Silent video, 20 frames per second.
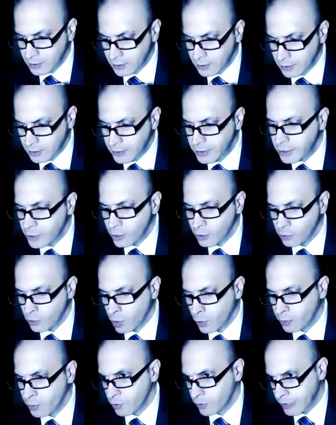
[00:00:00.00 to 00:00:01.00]
He
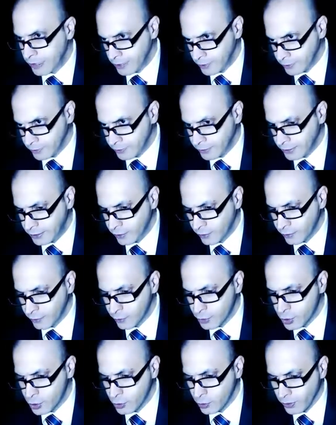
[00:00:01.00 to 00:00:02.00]
corroborated the other
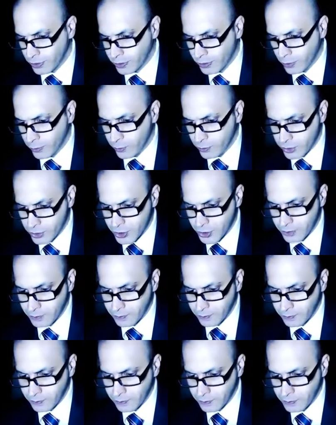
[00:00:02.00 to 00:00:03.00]
two accounts
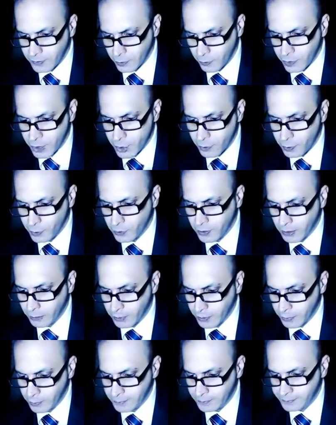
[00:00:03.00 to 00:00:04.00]
that we spoke
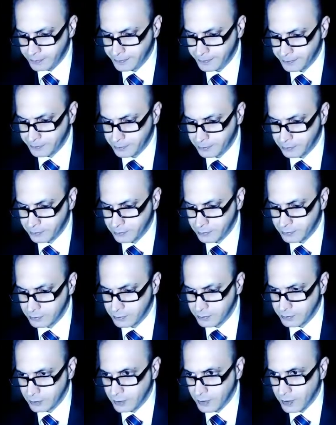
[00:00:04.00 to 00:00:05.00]
about.
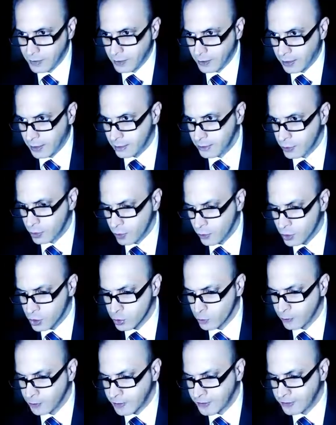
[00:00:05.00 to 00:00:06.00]
And he also
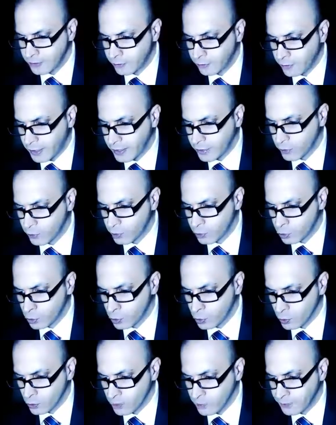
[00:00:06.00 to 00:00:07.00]
played a vital
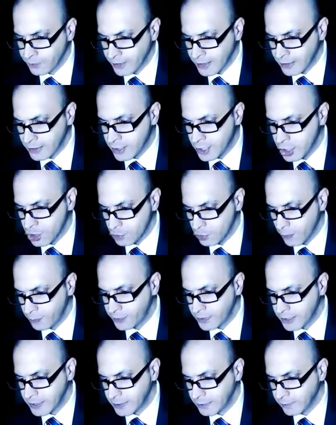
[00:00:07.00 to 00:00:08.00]
role in
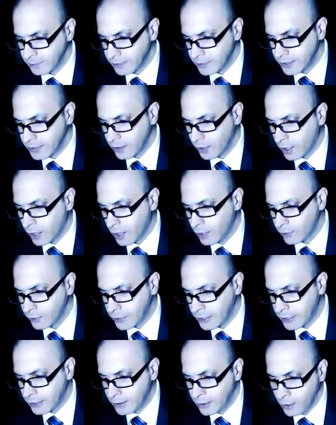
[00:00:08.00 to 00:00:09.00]
disrupting the
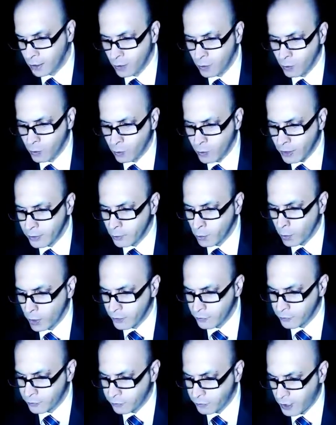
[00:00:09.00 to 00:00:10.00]

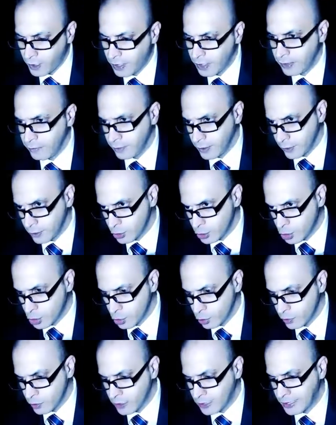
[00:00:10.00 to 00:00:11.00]
RA-115
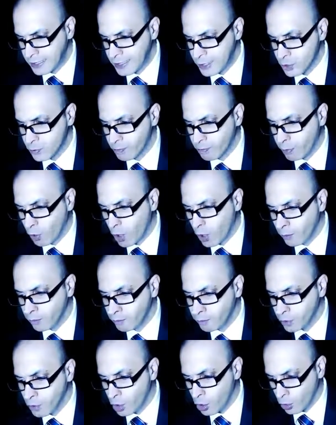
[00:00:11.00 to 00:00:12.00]
suitcase bomb
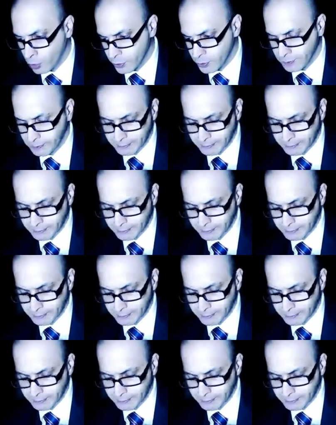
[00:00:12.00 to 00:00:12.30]
plot.